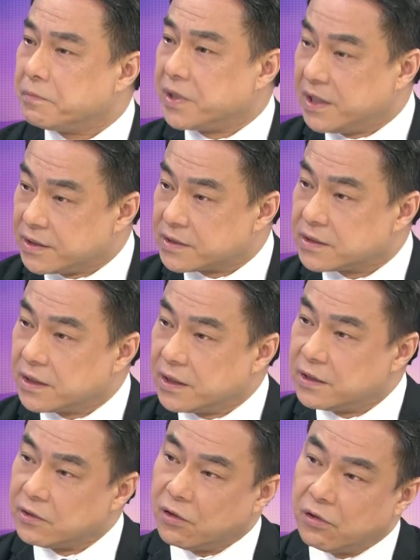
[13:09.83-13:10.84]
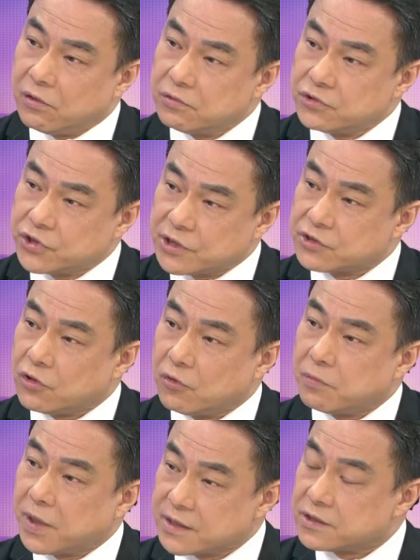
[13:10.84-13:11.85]
piece in the whole
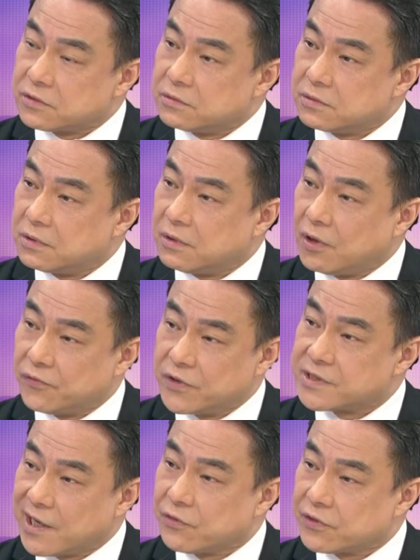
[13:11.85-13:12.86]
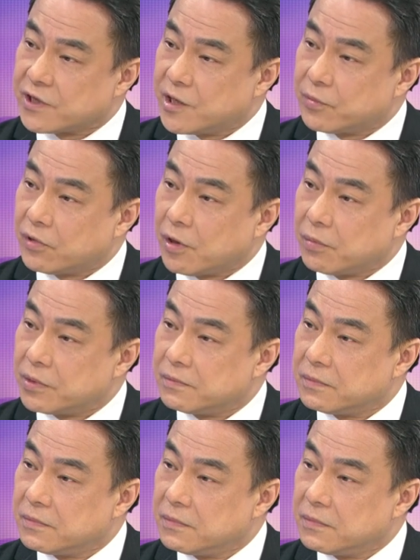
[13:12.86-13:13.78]
jigsaw puzzle mm. of this healthcare problem.